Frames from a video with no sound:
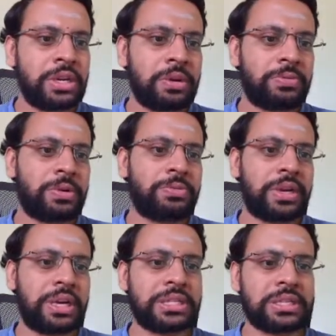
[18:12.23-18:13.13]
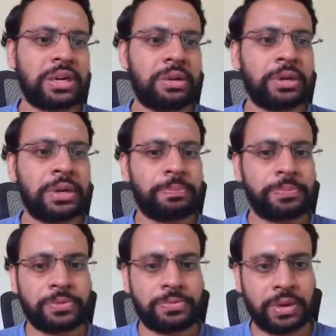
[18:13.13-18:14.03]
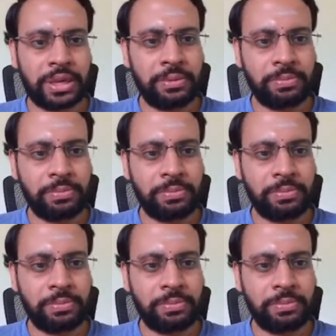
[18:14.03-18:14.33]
f of x comma y,